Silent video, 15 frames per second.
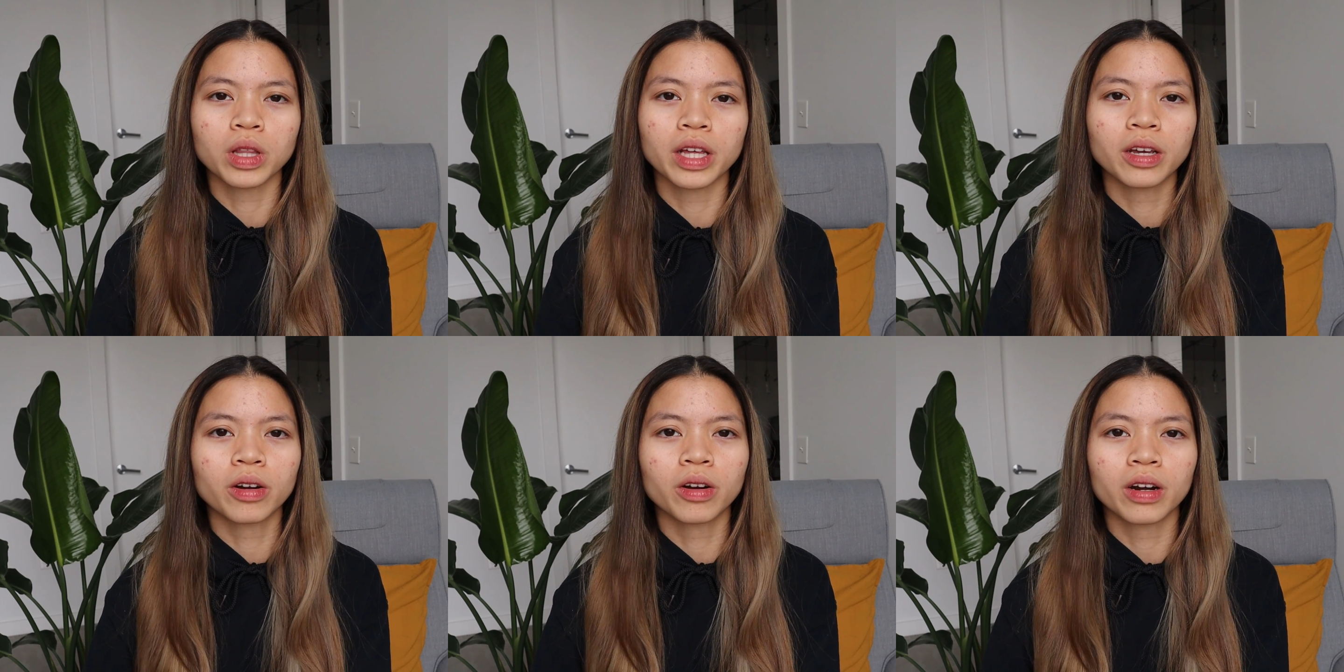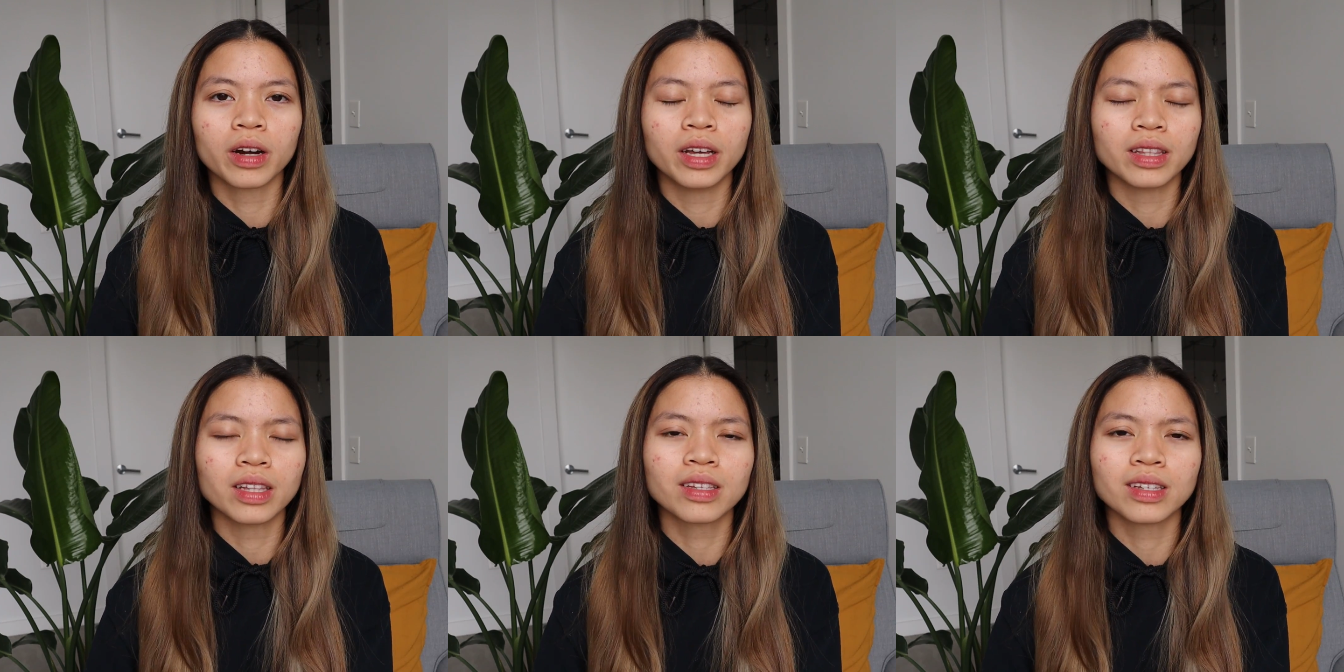linger
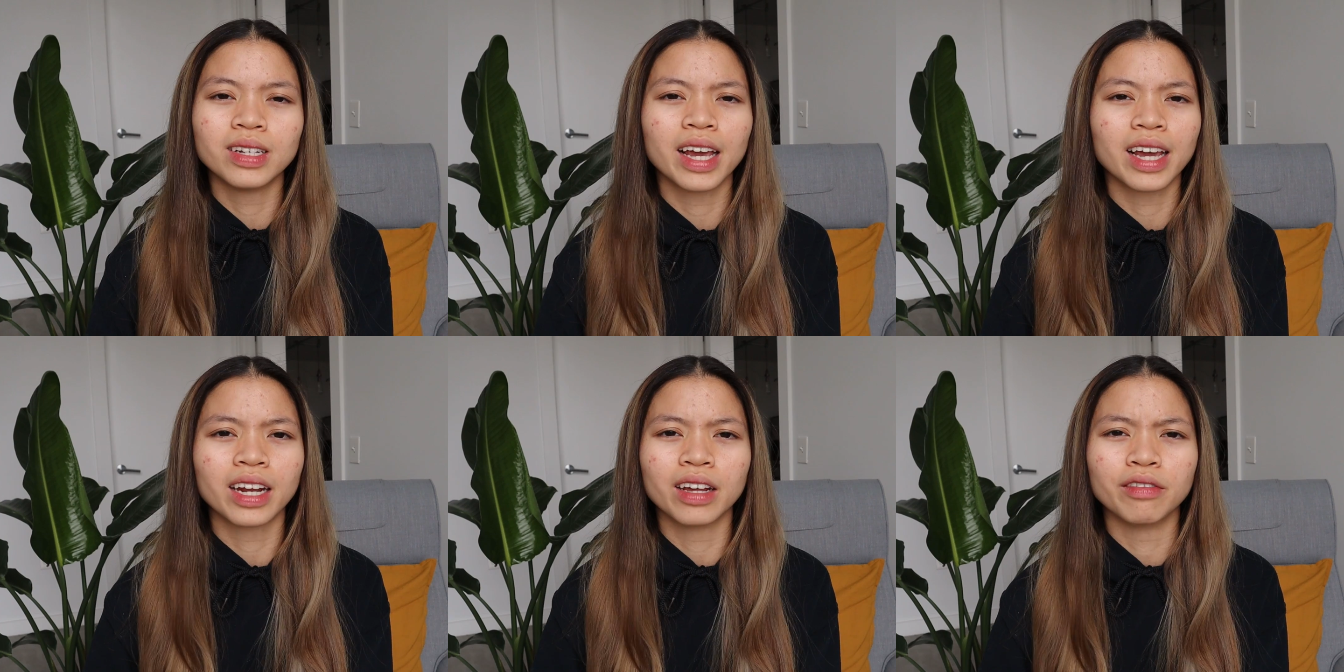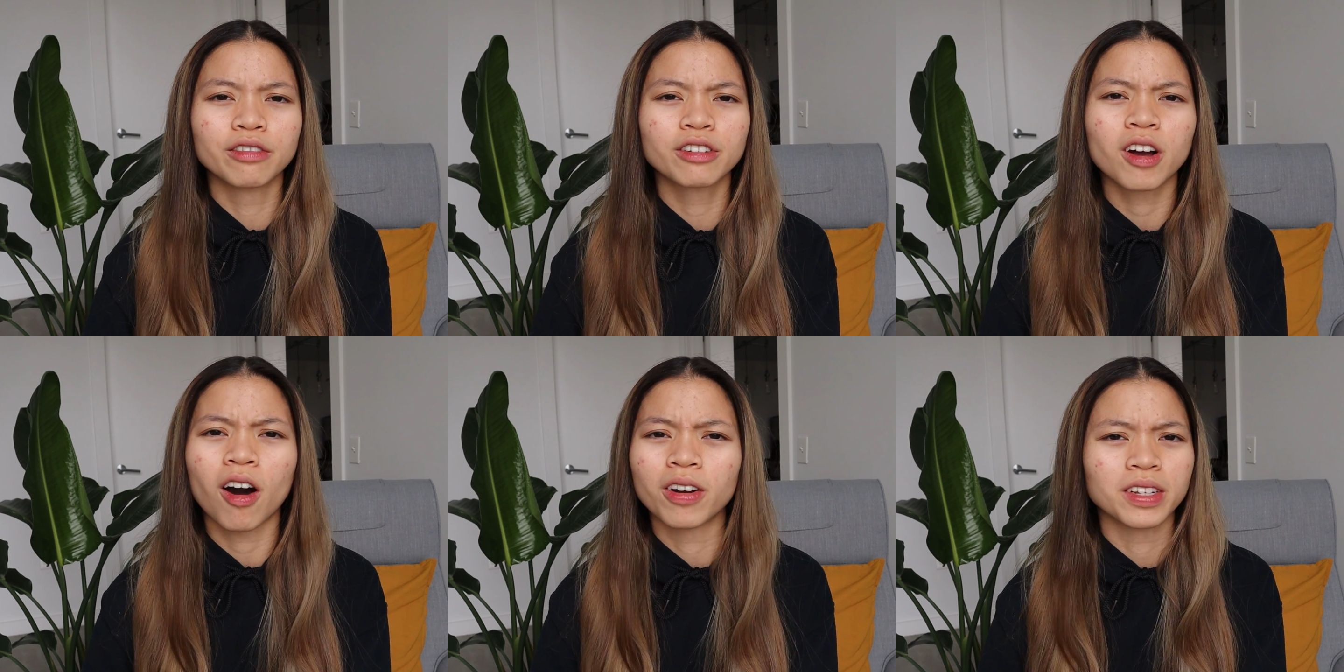in this
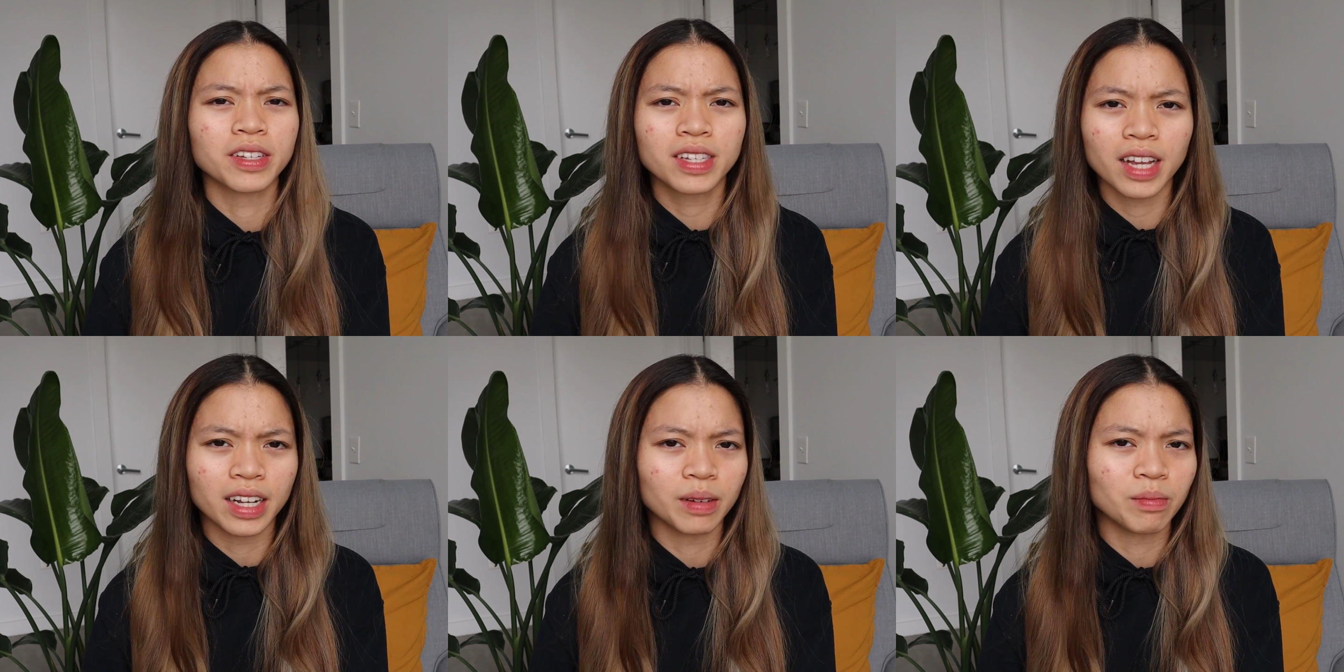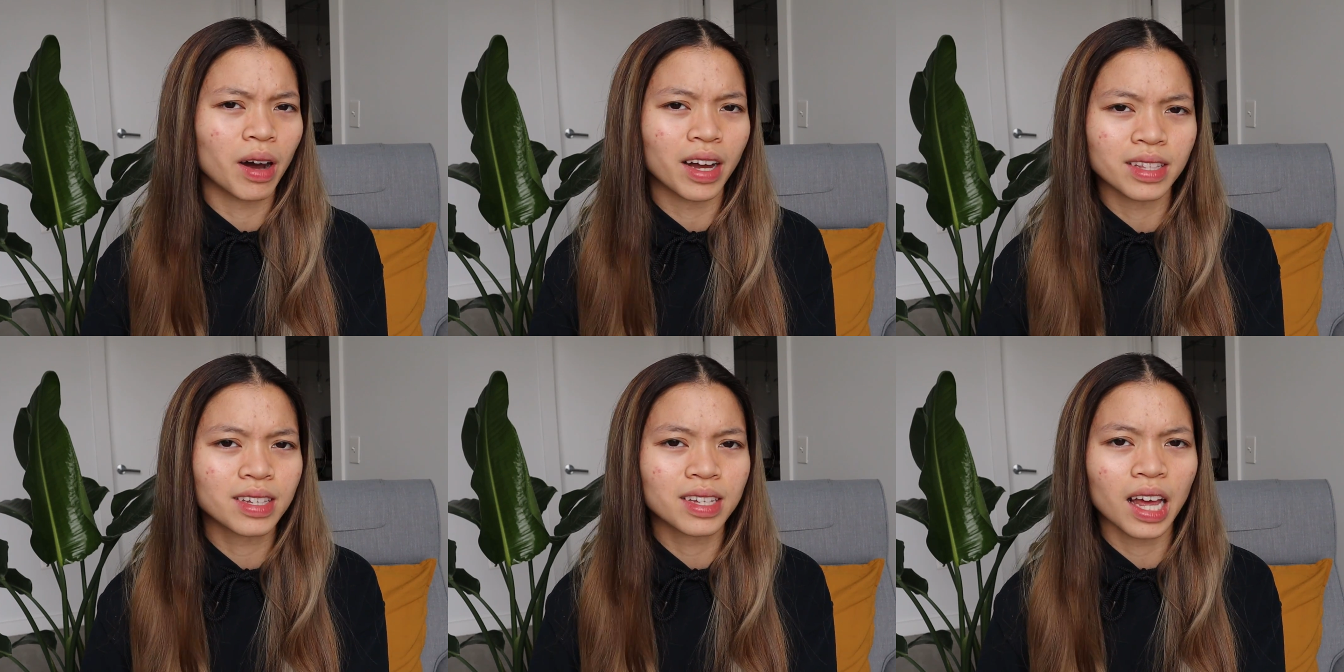negative, condescending
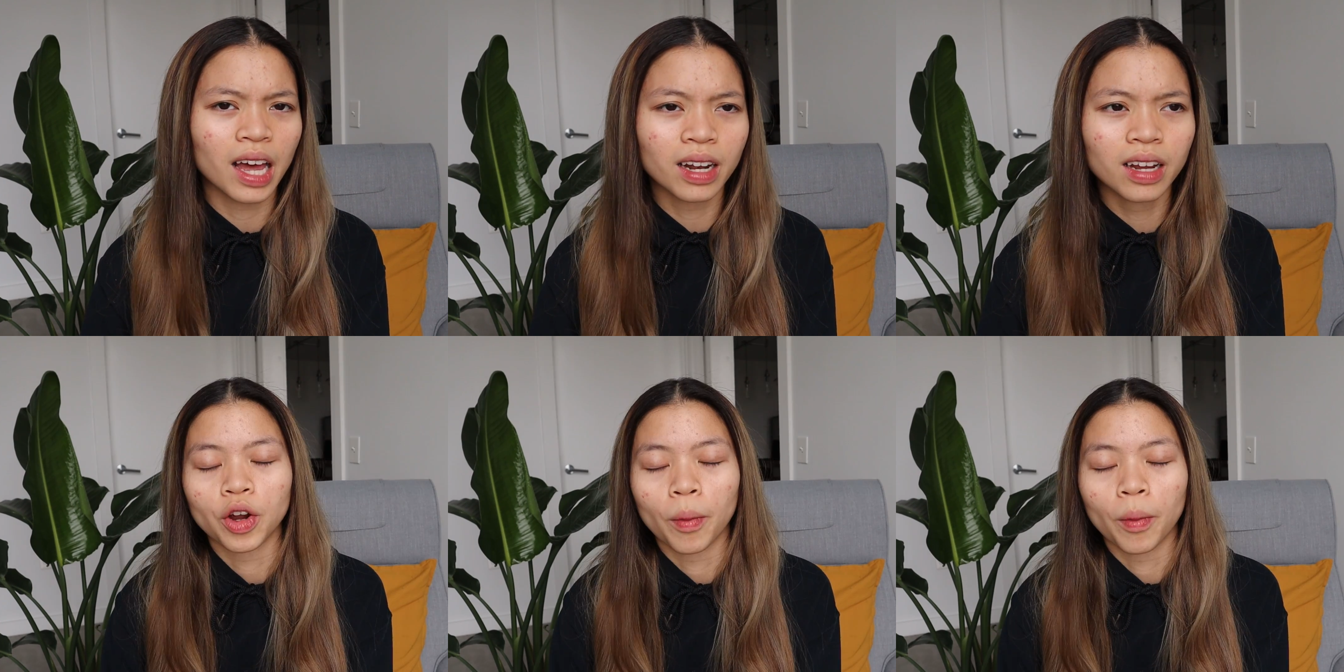mindset.